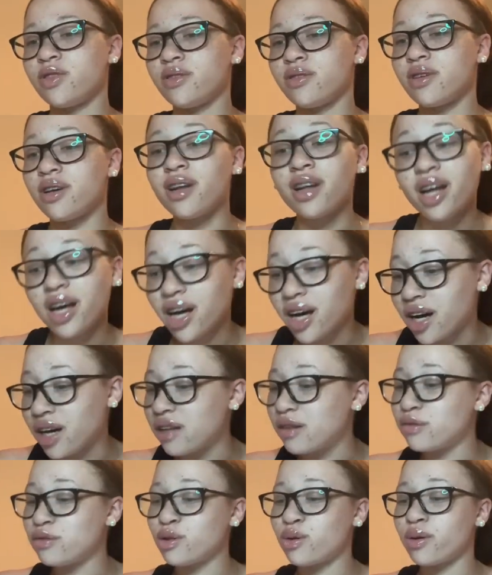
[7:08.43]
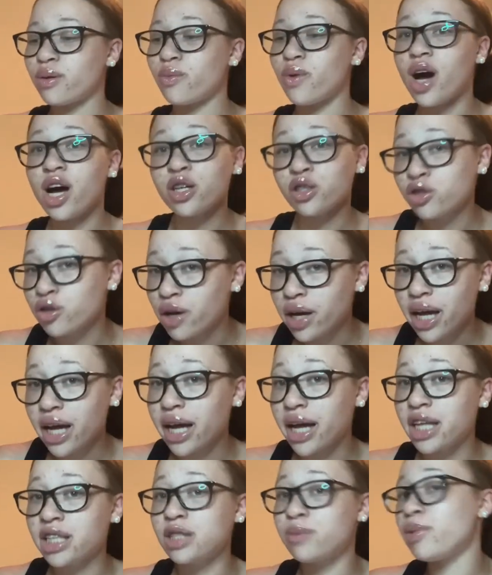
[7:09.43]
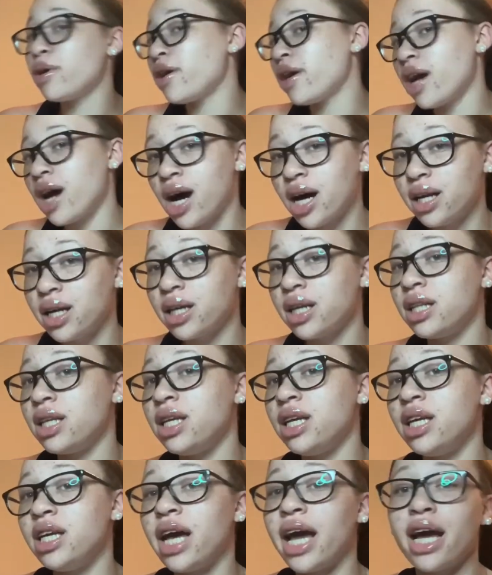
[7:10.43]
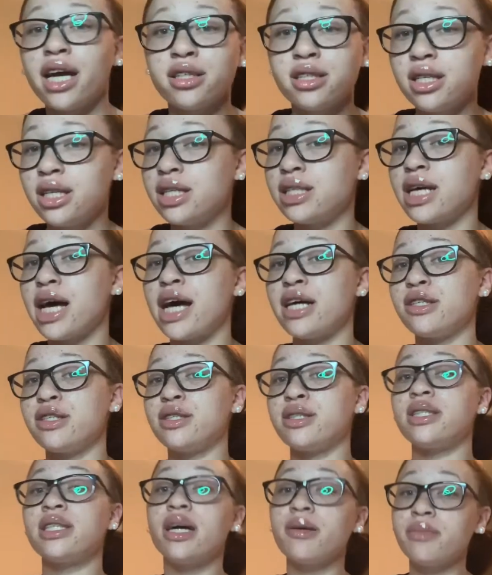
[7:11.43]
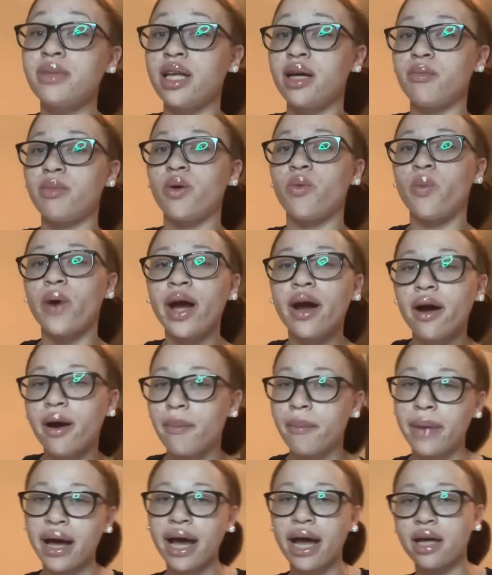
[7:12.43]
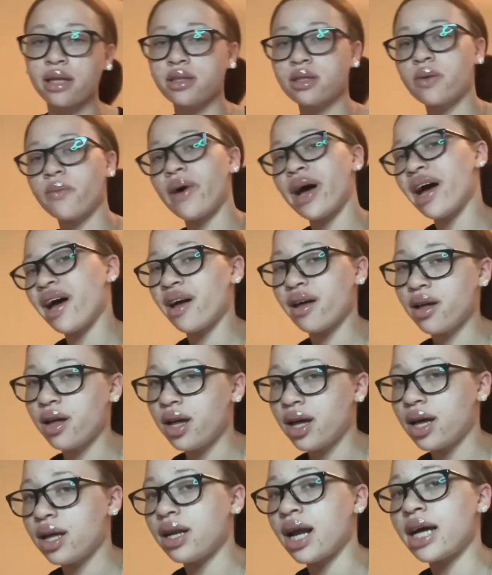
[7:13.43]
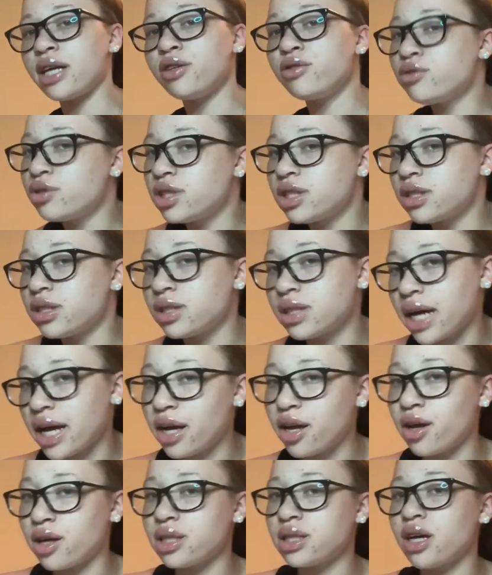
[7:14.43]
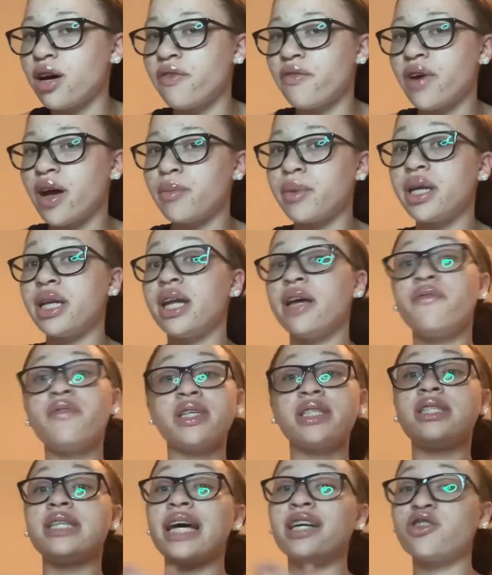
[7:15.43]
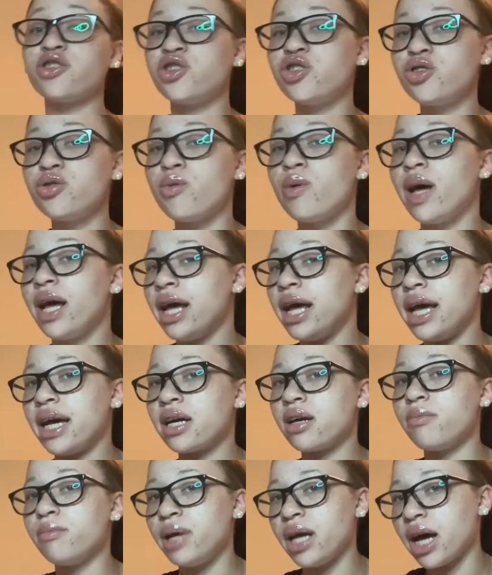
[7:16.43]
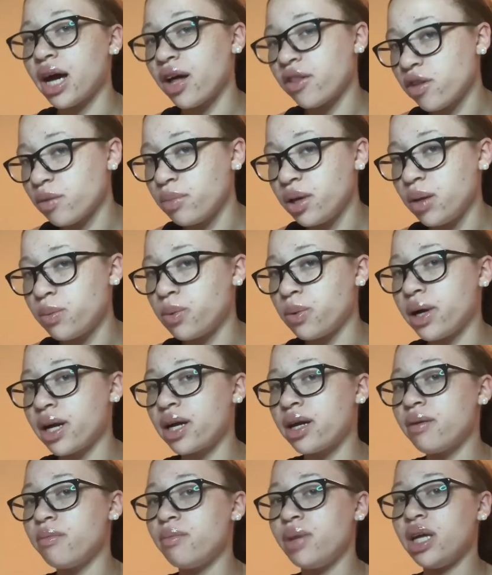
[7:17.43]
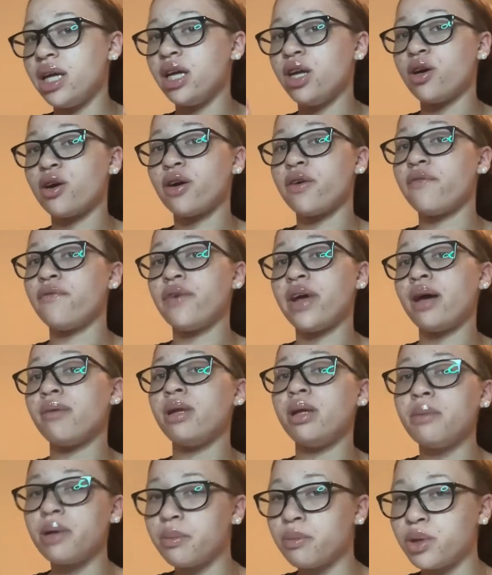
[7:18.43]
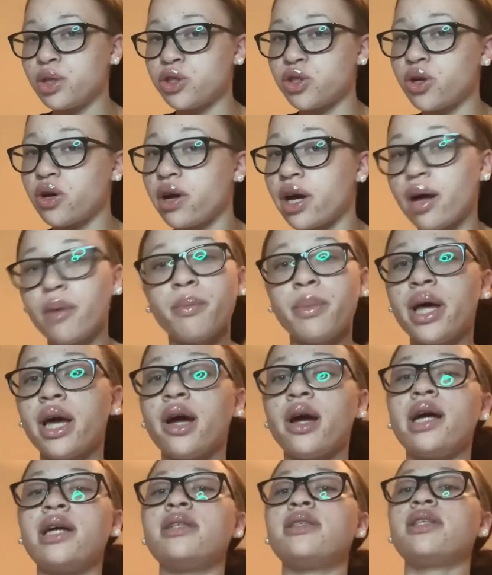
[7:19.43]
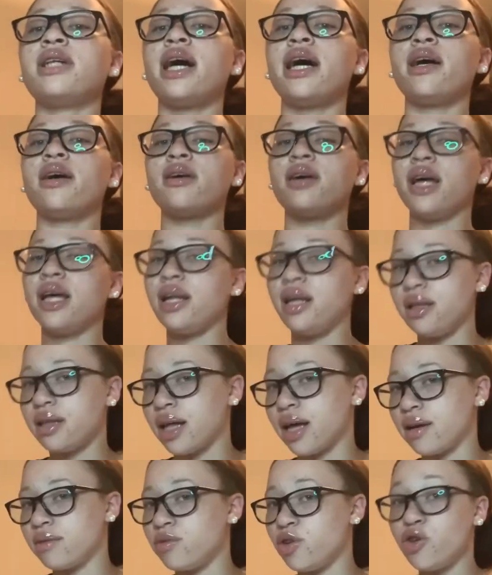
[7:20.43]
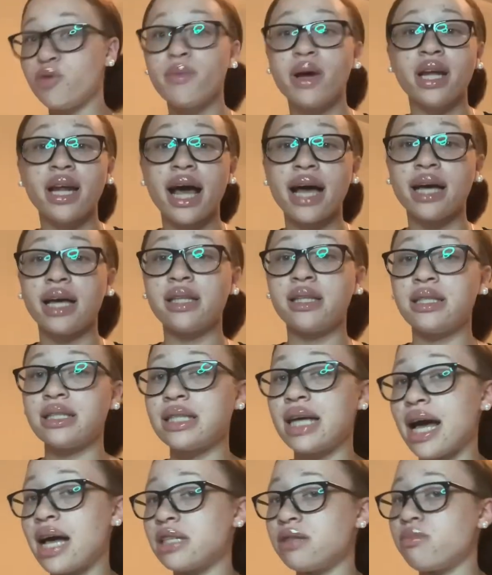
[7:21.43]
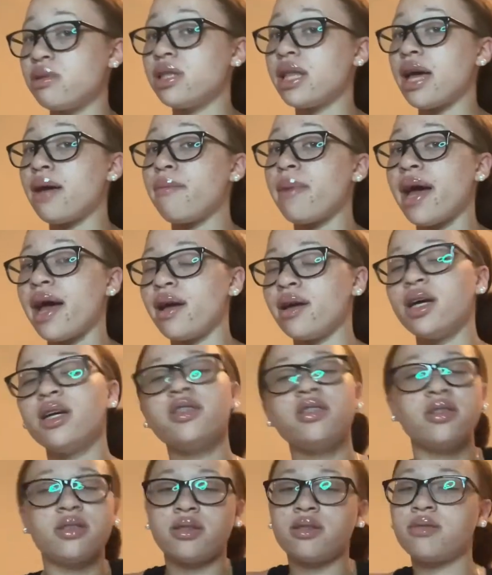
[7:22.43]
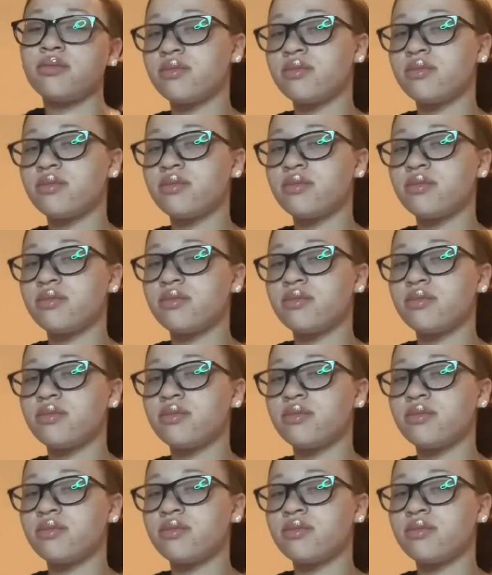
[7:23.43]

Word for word: gloves or wash your hands periodically, hand sanitizer, something, but wear a mask. Why? Like you are just setting yourself up. And if it's not you, it can be other people. It can be your family members, your grandparents, like anything. You may not get the signs, that they may. It's just,